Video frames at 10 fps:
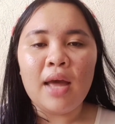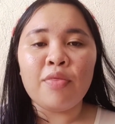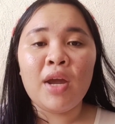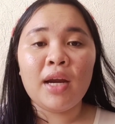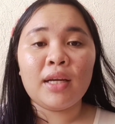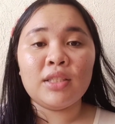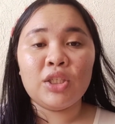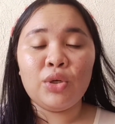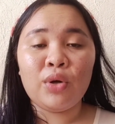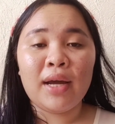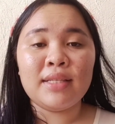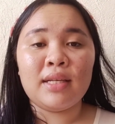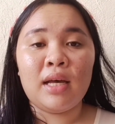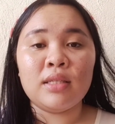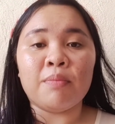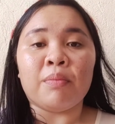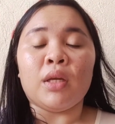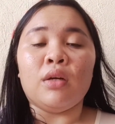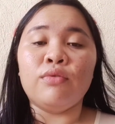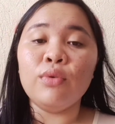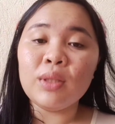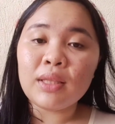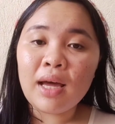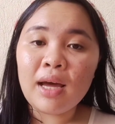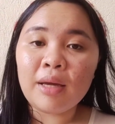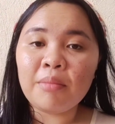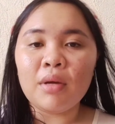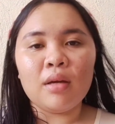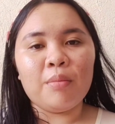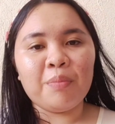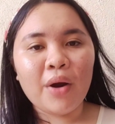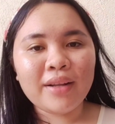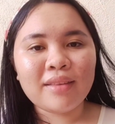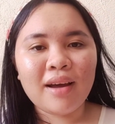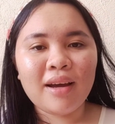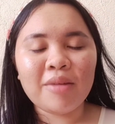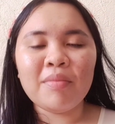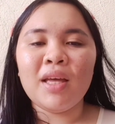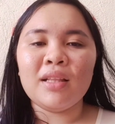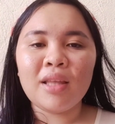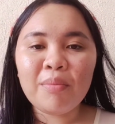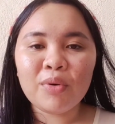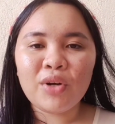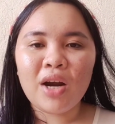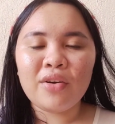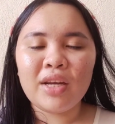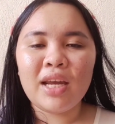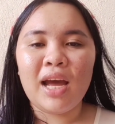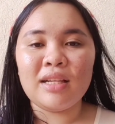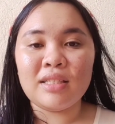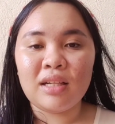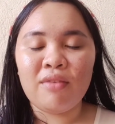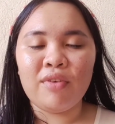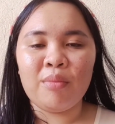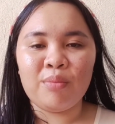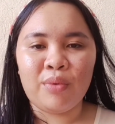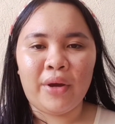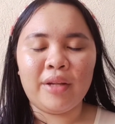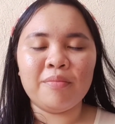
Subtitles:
They are categorized as full-time, part-time, temporary, and self-employed.